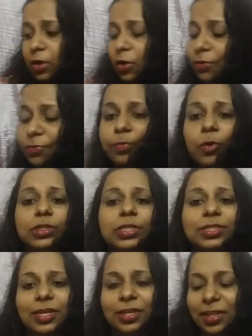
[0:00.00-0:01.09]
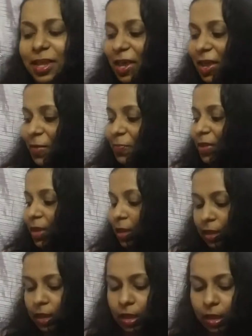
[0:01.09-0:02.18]
Lot of boxes are there.
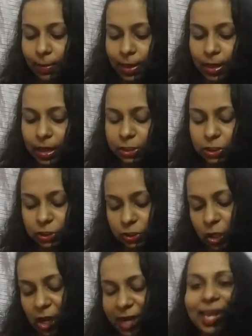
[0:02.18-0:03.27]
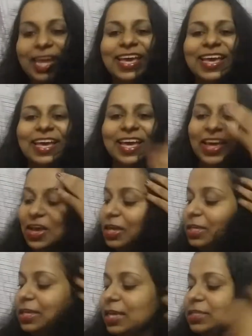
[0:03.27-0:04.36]
Oh my gosh, sorry.
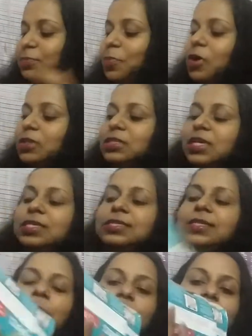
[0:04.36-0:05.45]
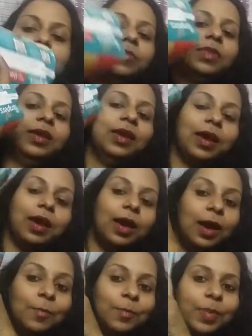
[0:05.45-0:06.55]
Next box is
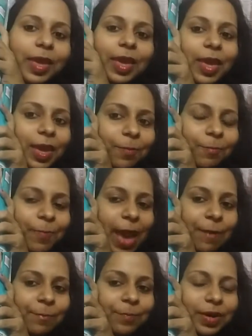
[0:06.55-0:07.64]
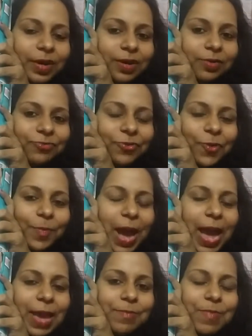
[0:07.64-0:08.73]
a big pamper for
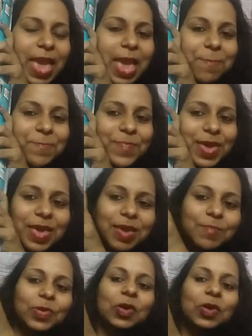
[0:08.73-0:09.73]
my baby,